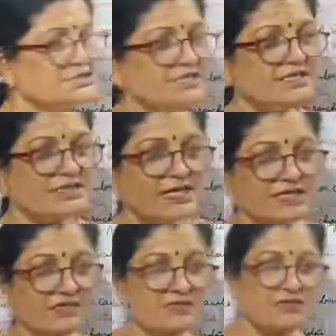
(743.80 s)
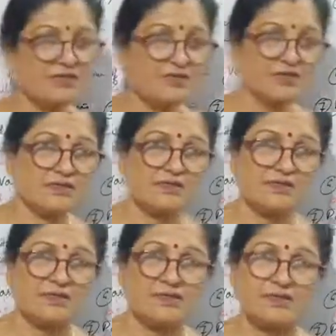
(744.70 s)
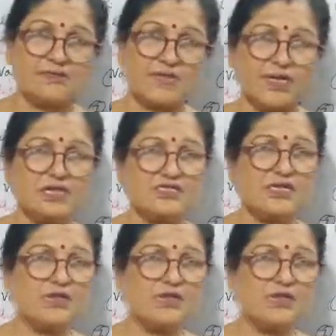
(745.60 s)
In that branch